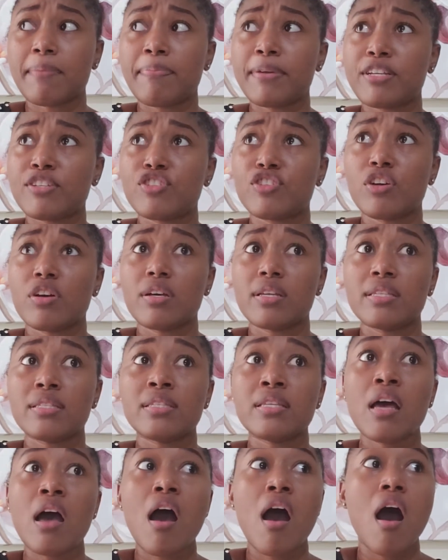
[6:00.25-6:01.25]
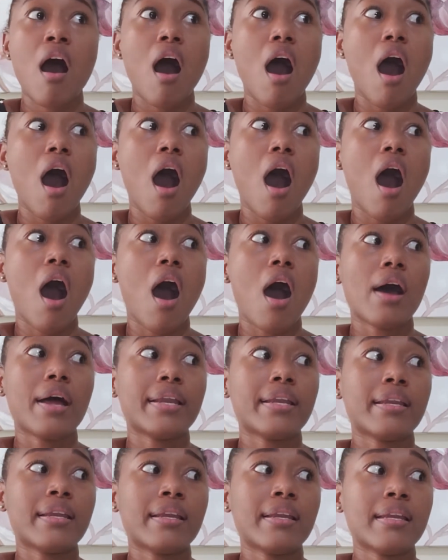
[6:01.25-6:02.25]
pictures
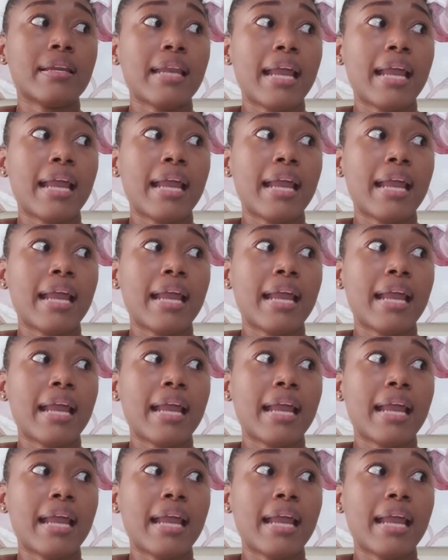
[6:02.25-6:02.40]
on